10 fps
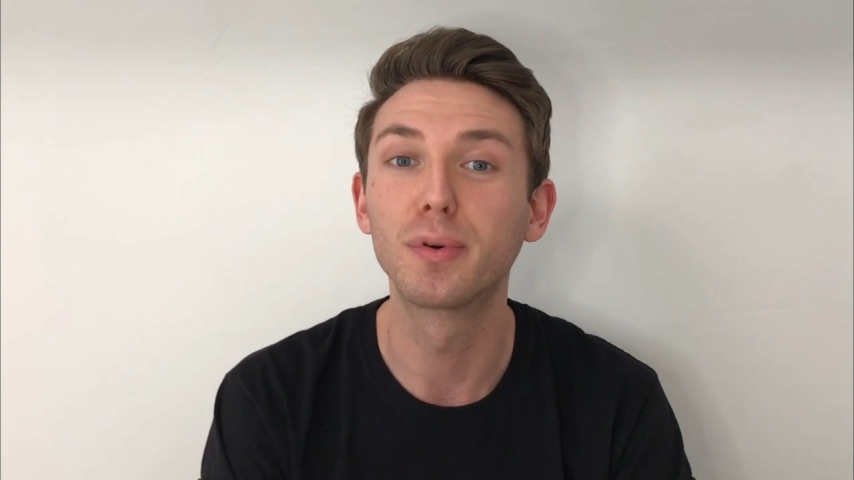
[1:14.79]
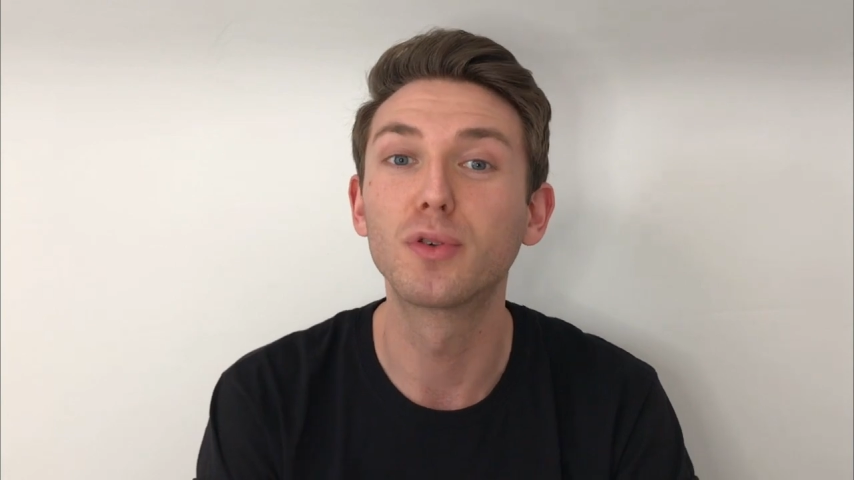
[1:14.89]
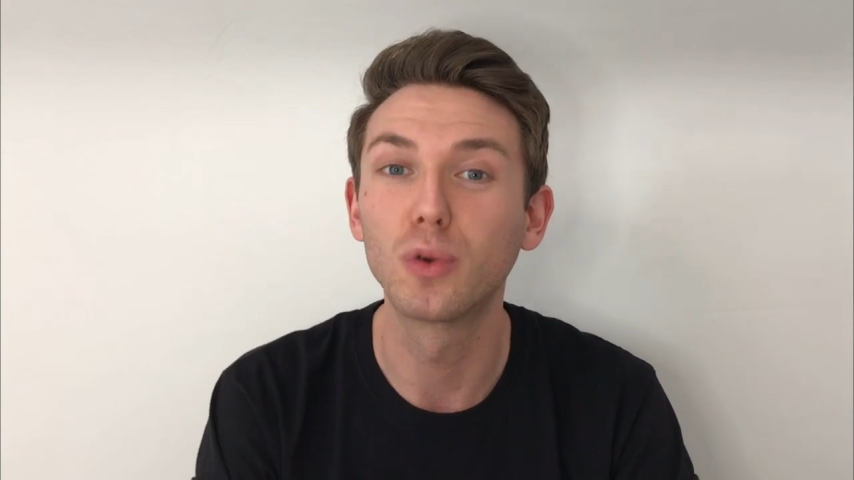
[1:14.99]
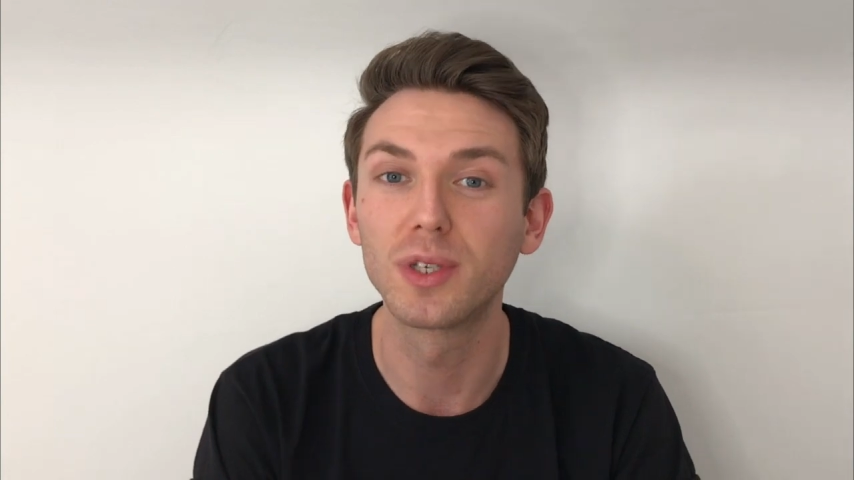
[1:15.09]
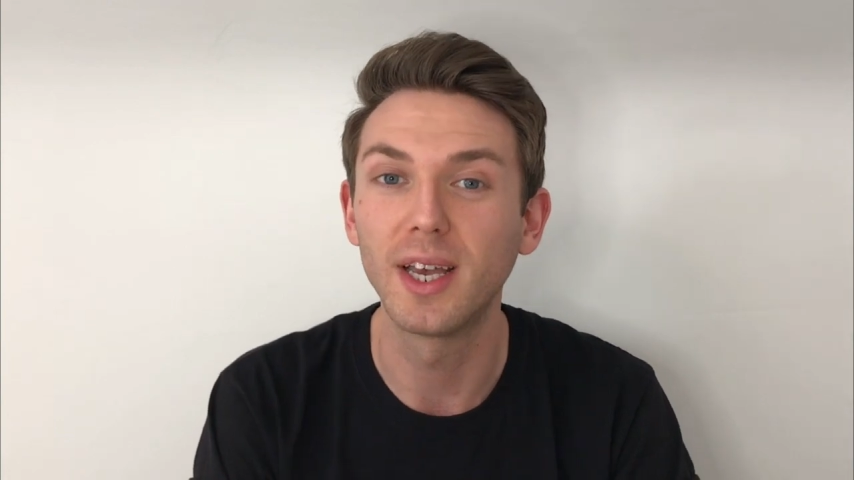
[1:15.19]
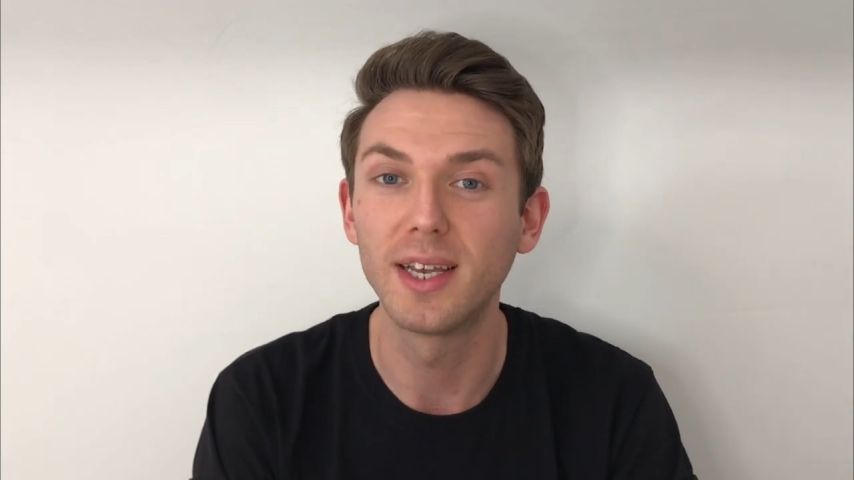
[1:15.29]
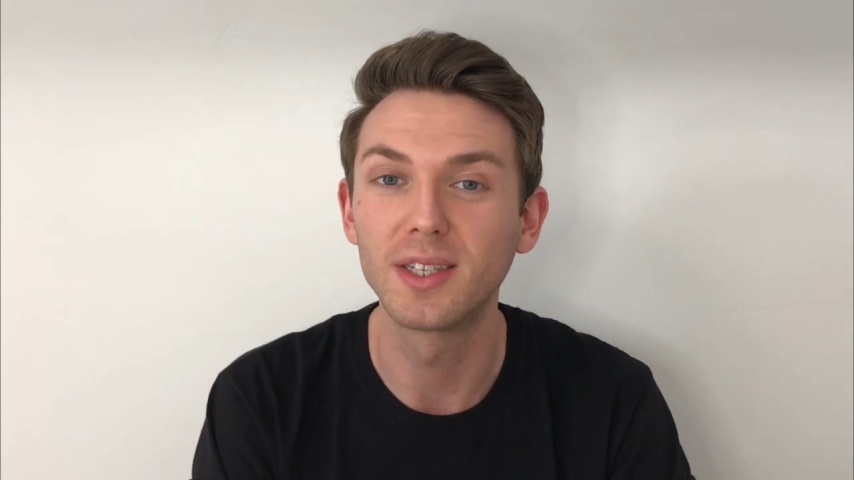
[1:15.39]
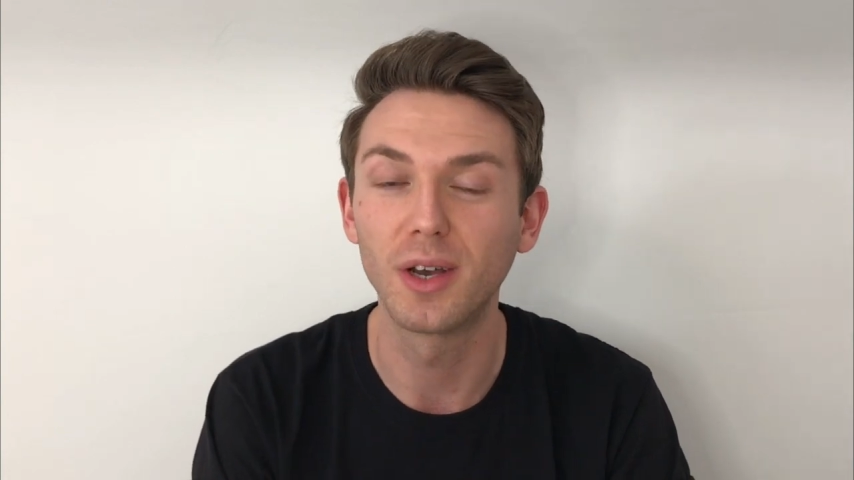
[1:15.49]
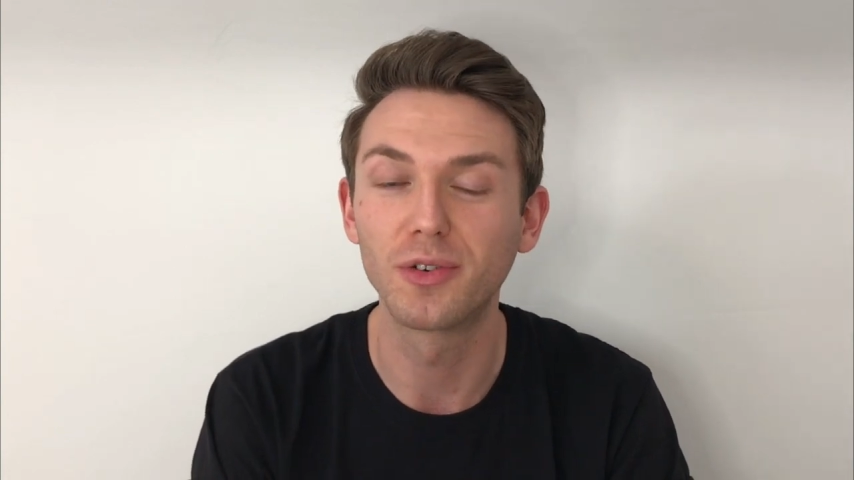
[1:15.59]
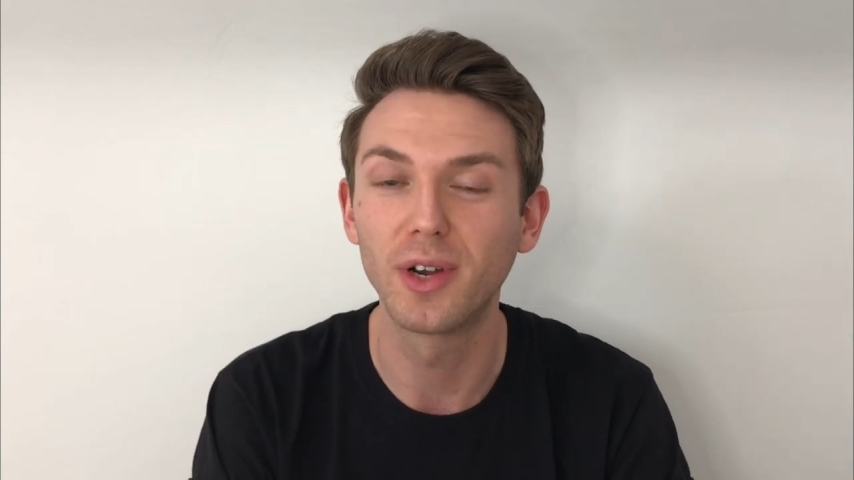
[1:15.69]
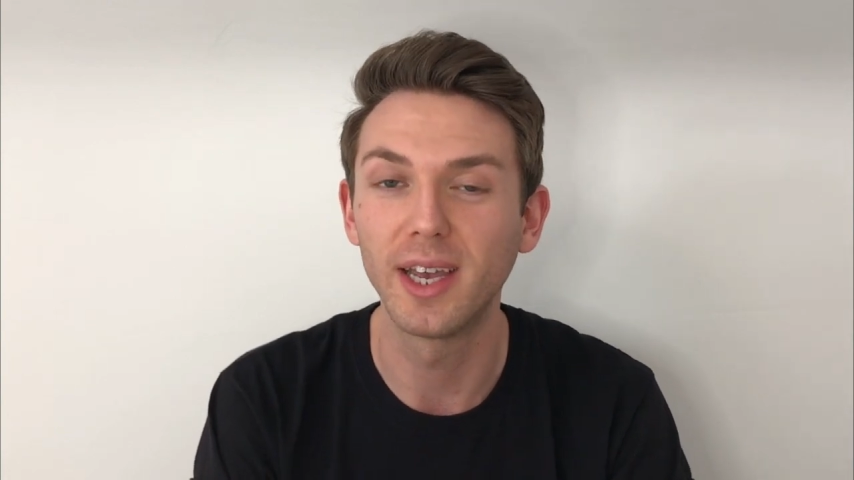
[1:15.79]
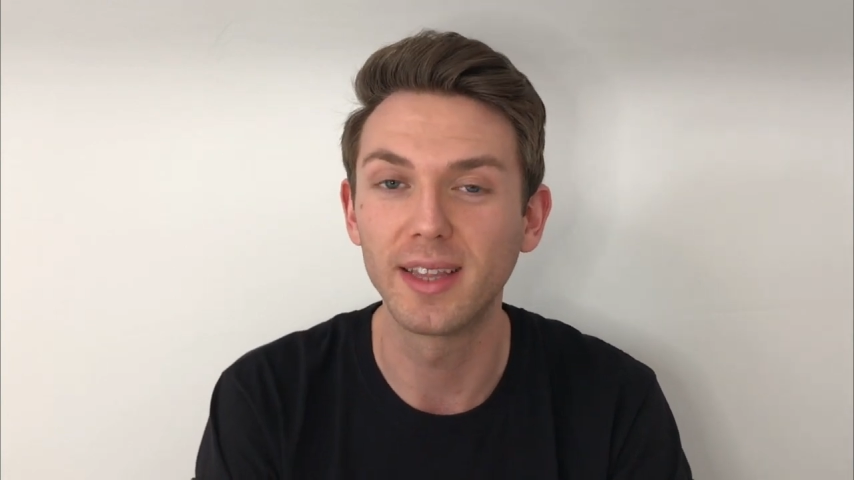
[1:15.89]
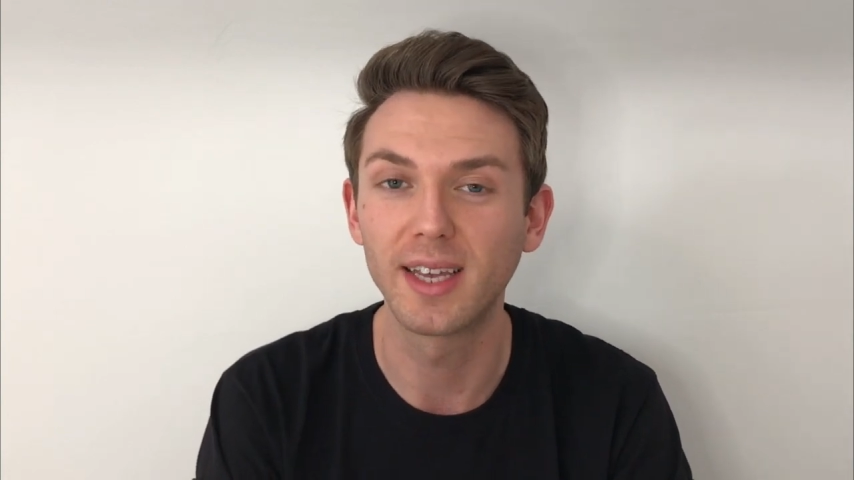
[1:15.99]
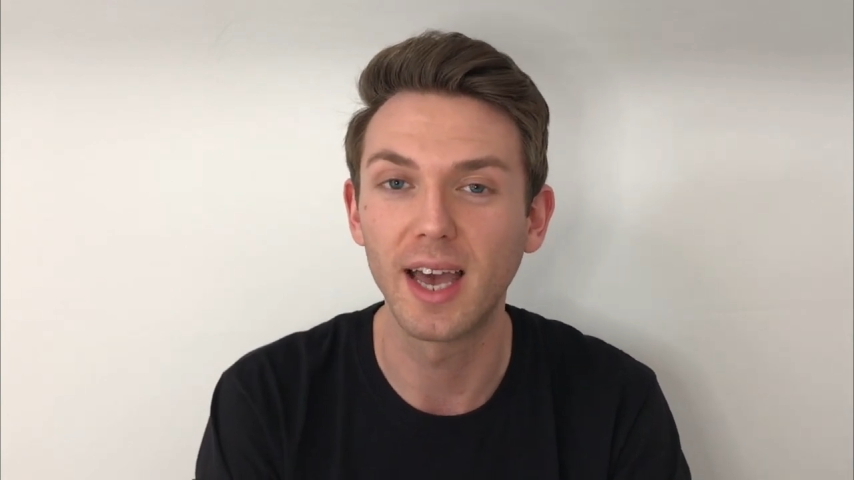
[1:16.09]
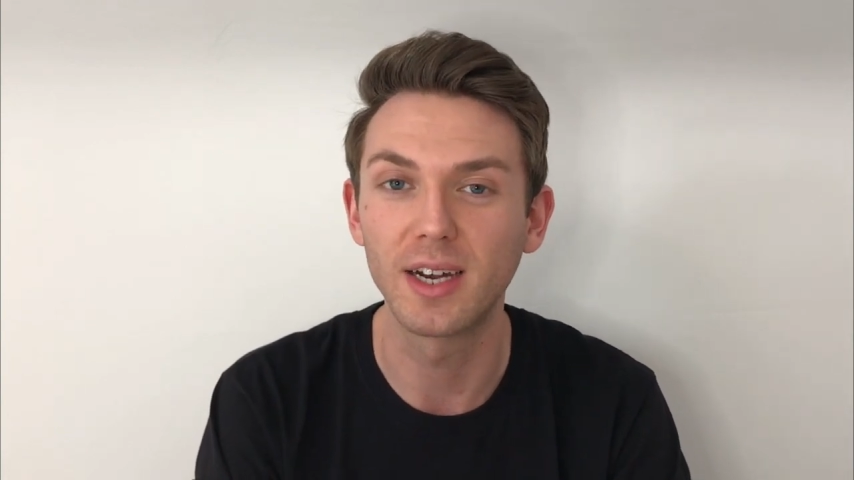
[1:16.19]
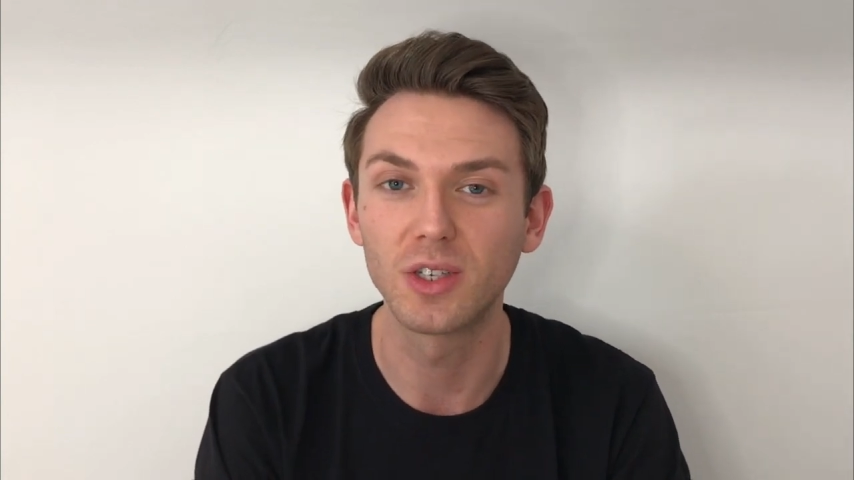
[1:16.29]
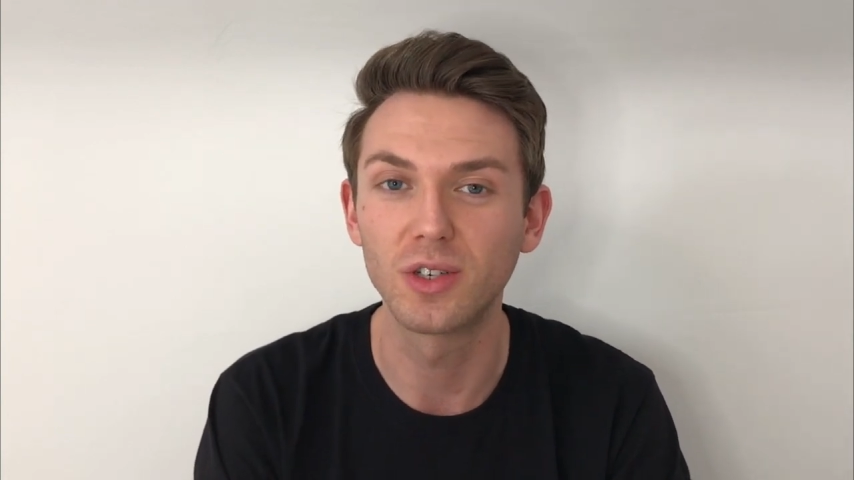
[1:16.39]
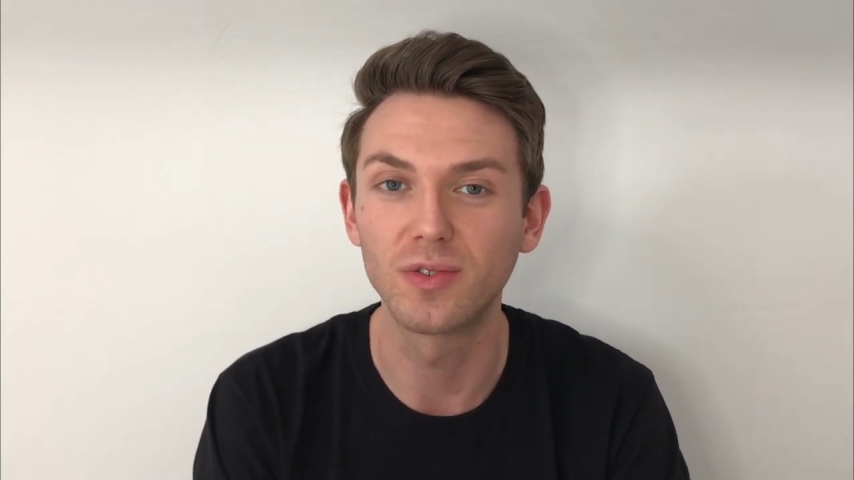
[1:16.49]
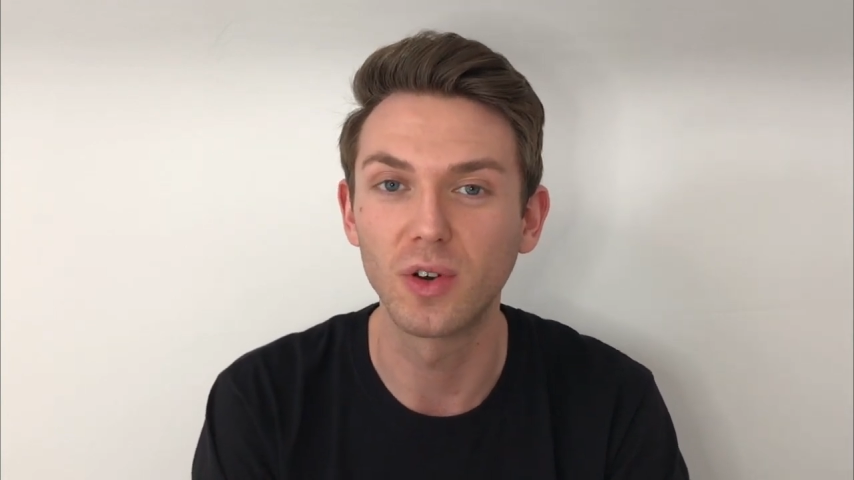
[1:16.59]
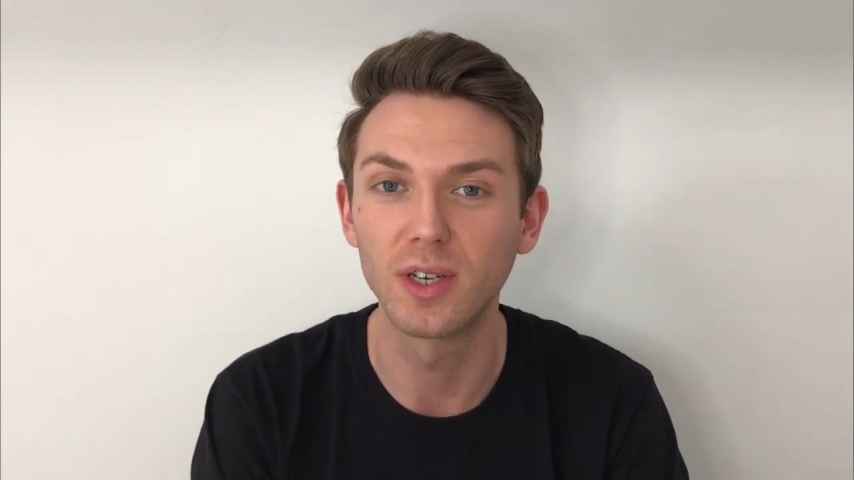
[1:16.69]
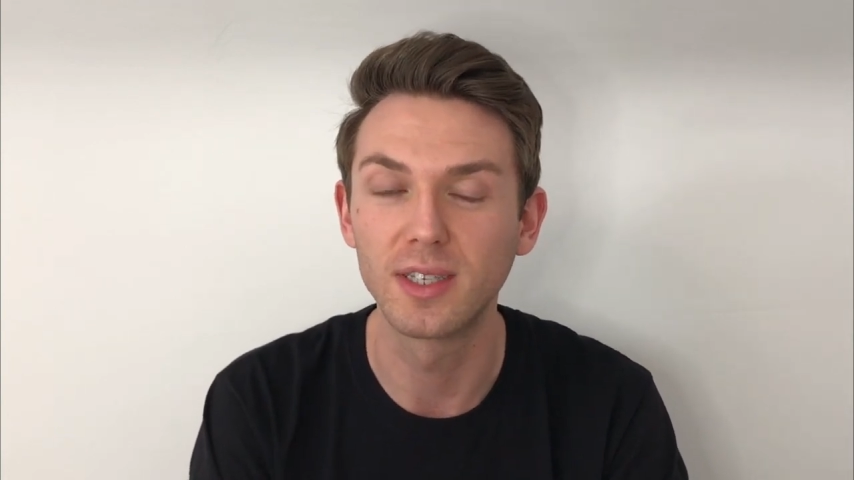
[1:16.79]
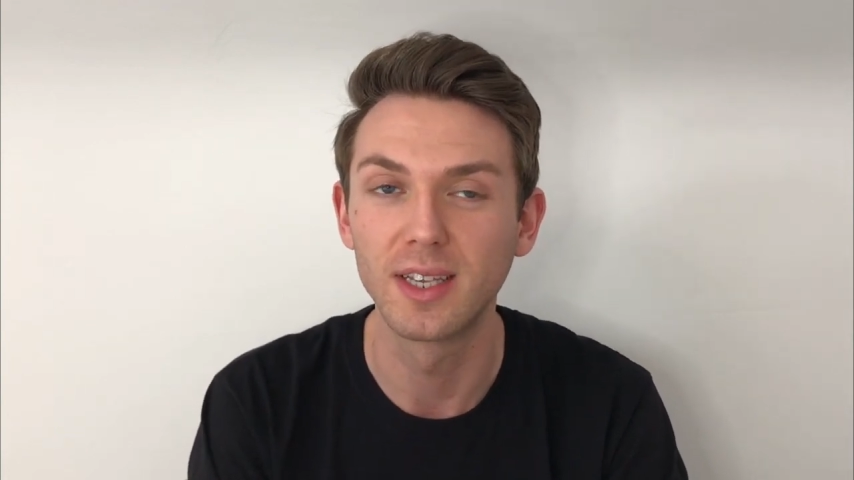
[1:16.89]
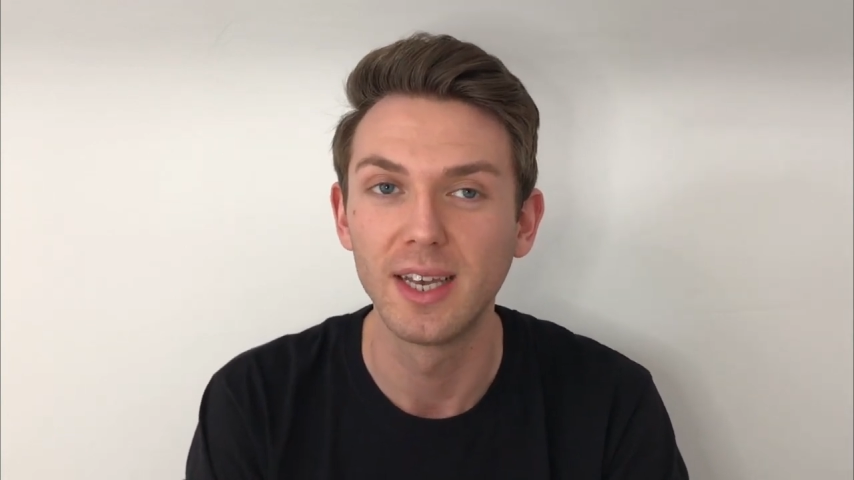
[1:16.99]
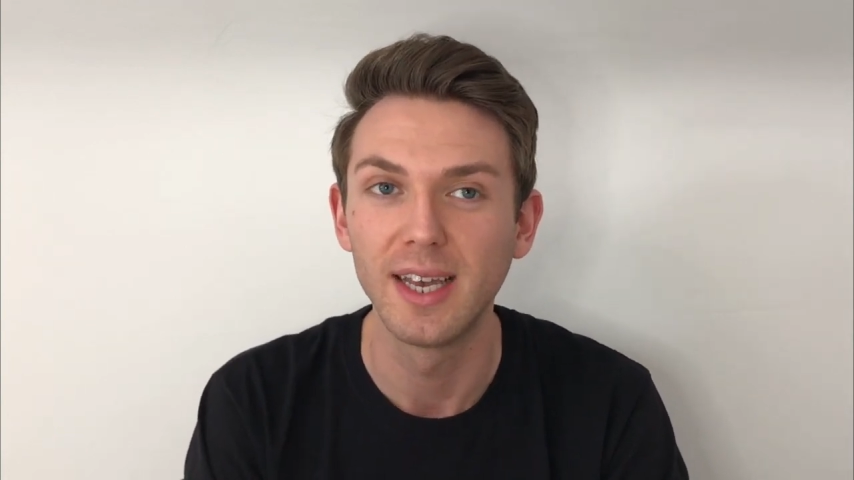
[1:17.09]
process of creating the character's voice